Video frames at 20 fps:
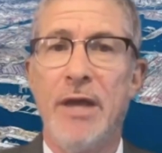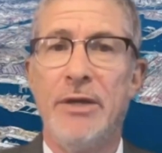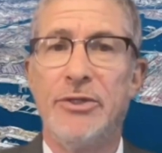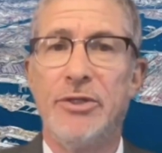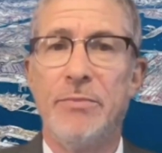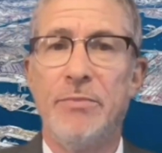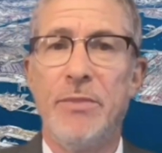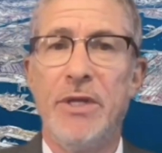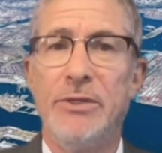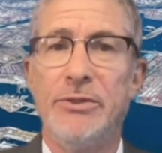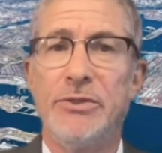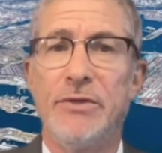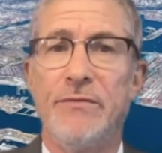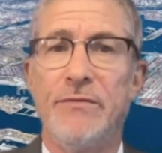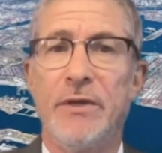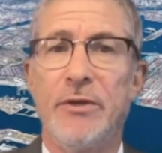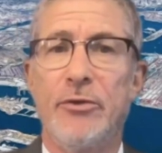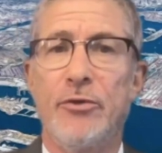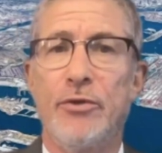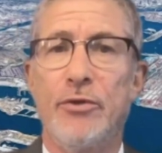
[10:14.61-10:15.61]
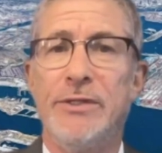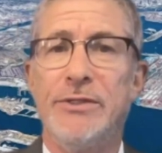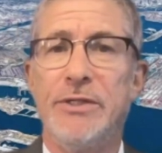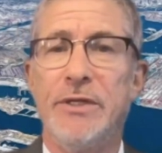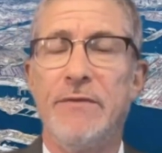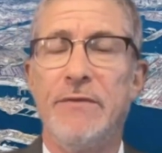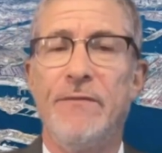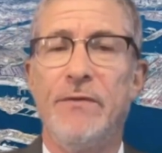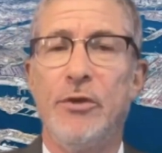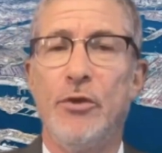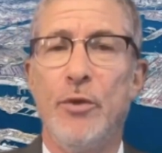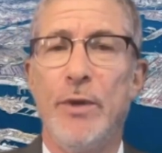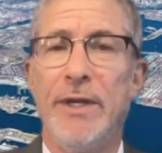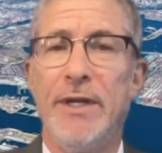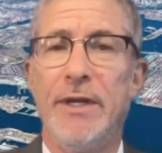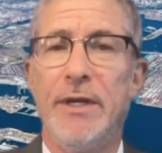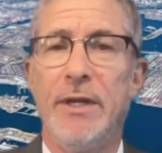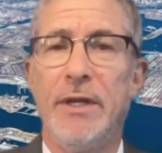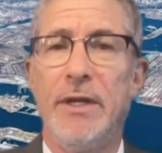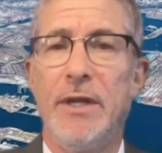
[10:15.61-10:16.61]
as a means of increasing
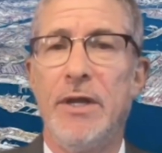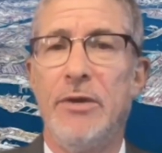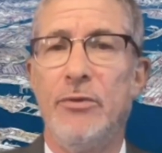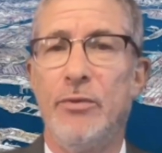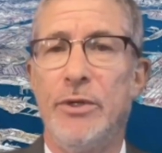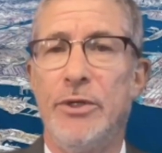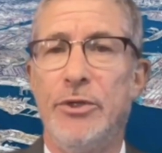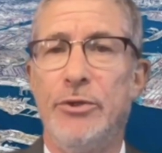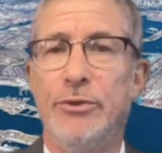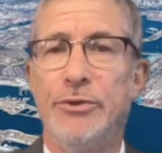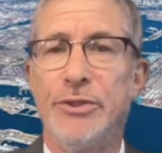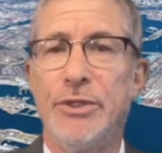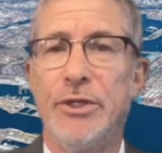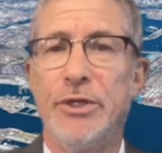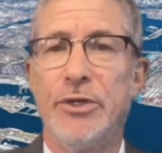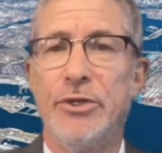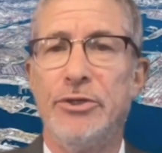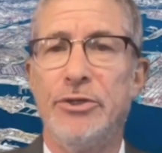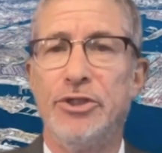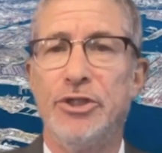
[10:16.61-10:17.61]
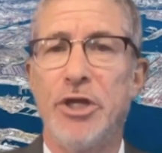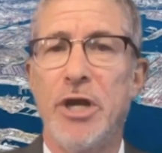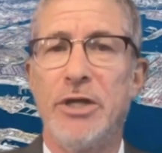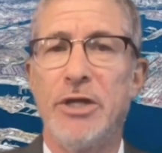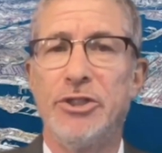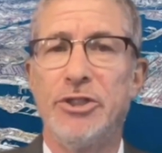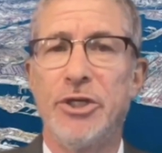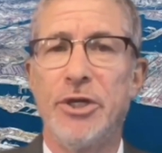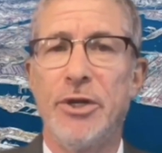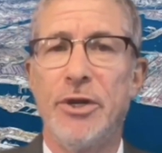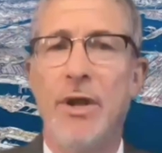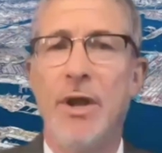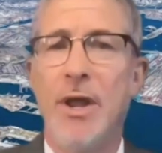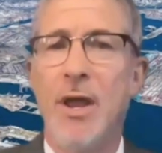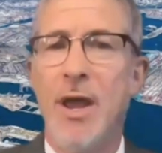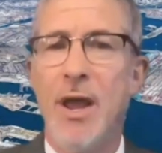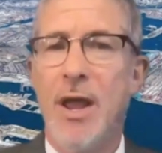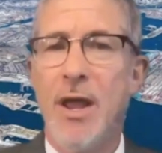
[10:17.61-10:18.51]
fluidity and reducing congestion.